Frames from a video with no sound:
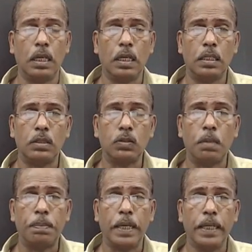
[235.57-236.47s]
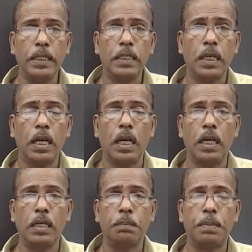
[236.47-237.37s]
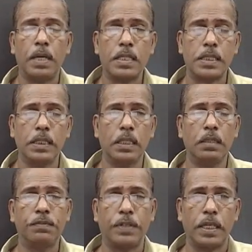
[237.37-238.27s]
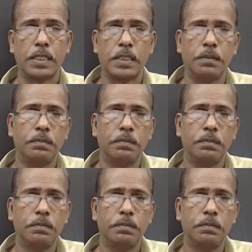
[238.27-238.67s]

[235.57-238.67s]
to apply and partial fraction.